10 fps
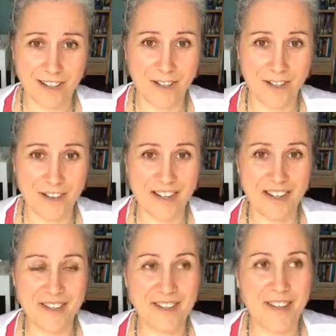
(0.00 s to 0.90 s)
Good for
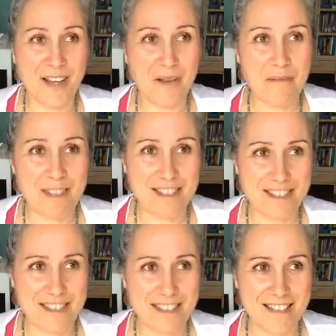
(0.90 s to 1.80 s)
you, but
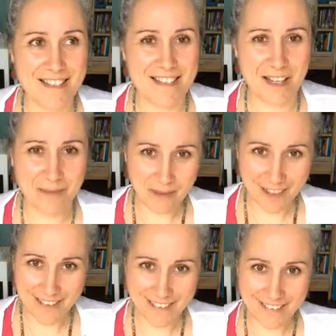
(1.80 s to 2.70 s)
just celebrate
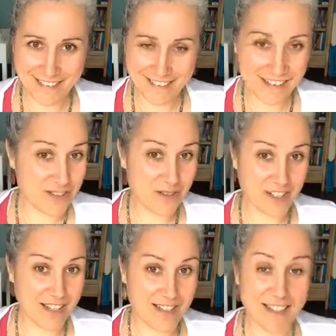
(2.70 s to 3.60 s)
it, enjoy
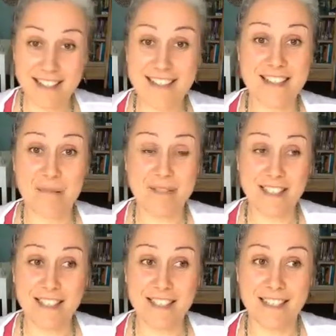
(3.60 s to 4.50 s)
it, accept
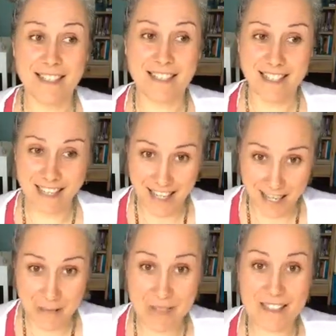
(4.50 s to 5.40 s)
it. It
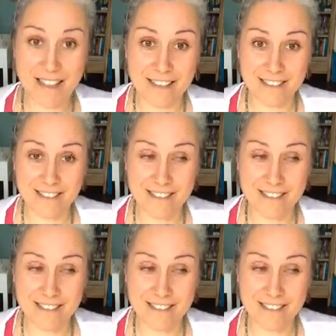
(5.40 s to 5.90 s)
can be done.